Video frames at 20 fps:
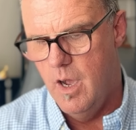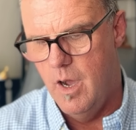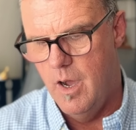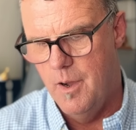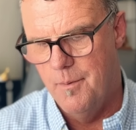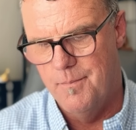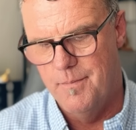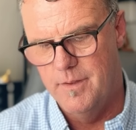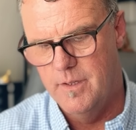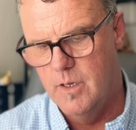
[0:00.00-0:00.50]

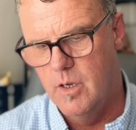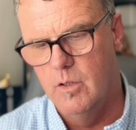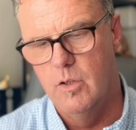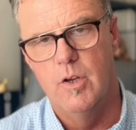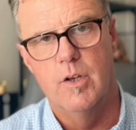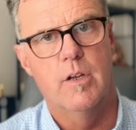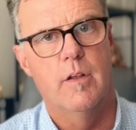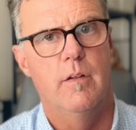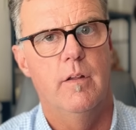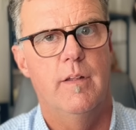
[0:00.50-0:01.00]
Um, you know,
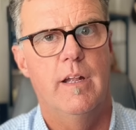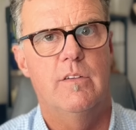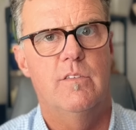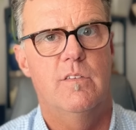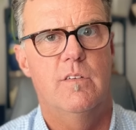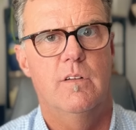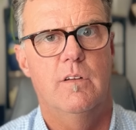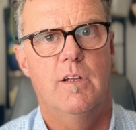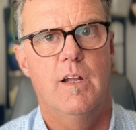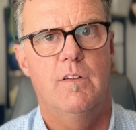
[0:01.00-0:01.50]
look,
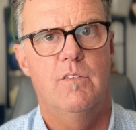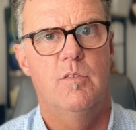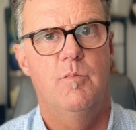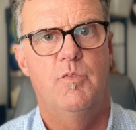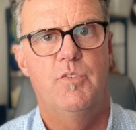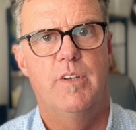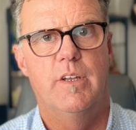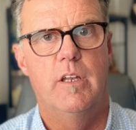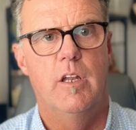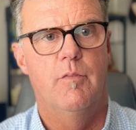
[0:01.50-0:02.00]
that's got
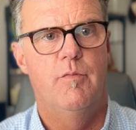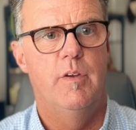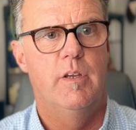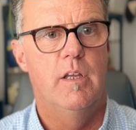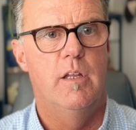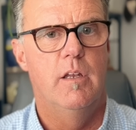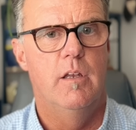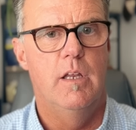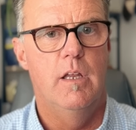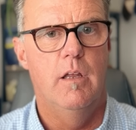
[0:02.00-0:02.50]
some
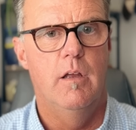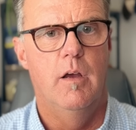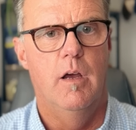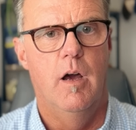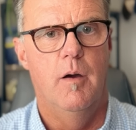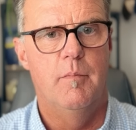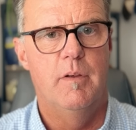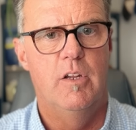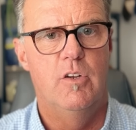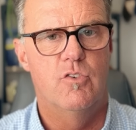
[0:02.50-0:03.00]
significant
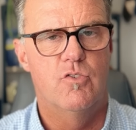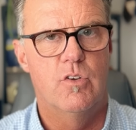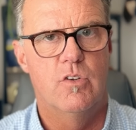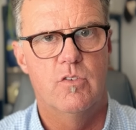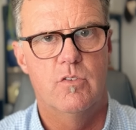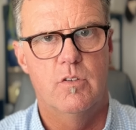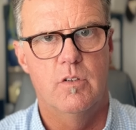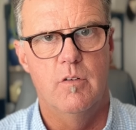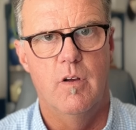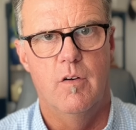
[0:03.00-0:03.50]
um,
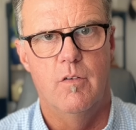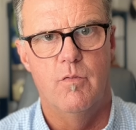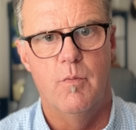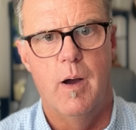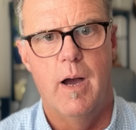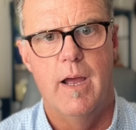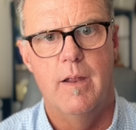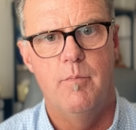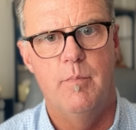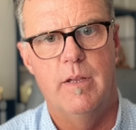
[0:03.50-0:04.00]
interest of
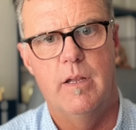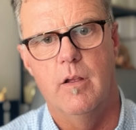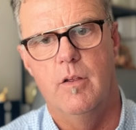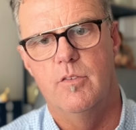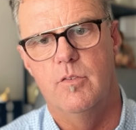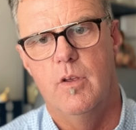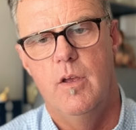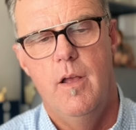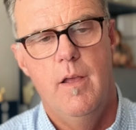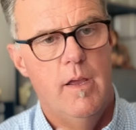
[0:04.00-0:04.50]
mine
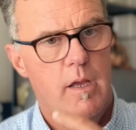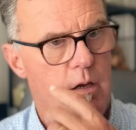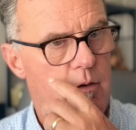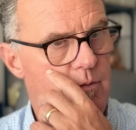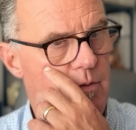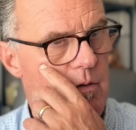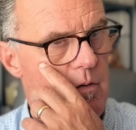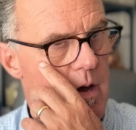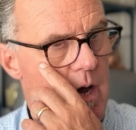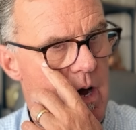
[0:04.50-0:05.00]
because
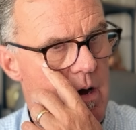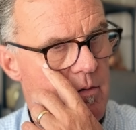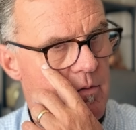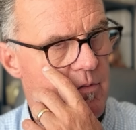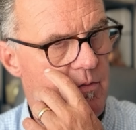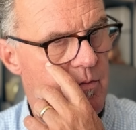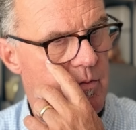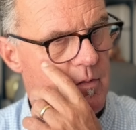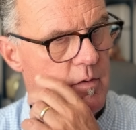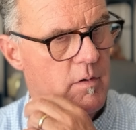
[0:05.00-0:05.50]
if you
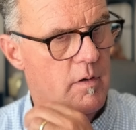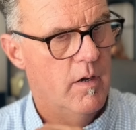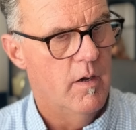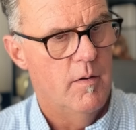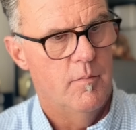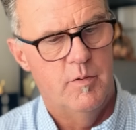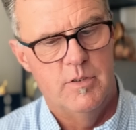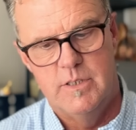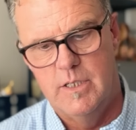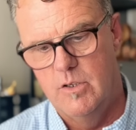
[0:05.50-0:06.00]
have
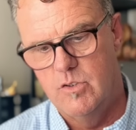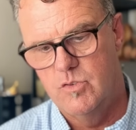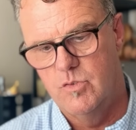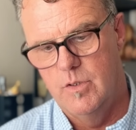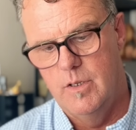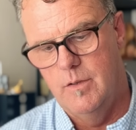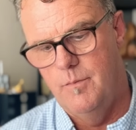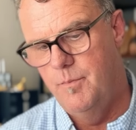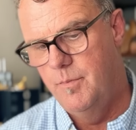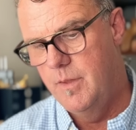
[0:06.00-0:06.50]
uh,
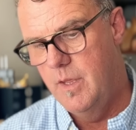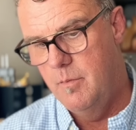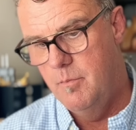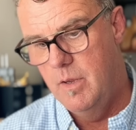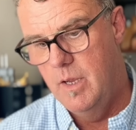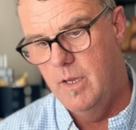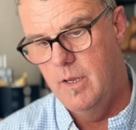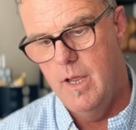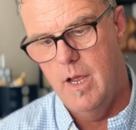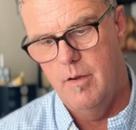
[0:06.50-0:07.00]
potentially, they
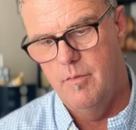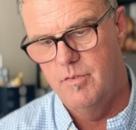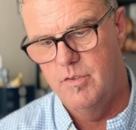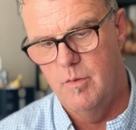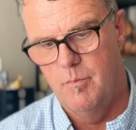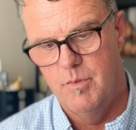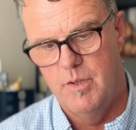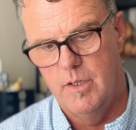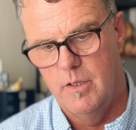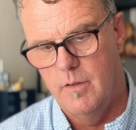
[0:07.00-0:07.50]
may have
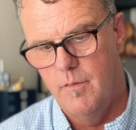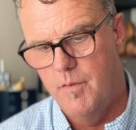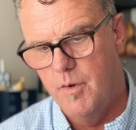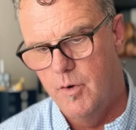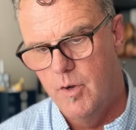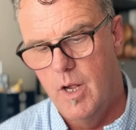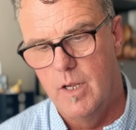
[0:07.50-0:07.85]
something that they're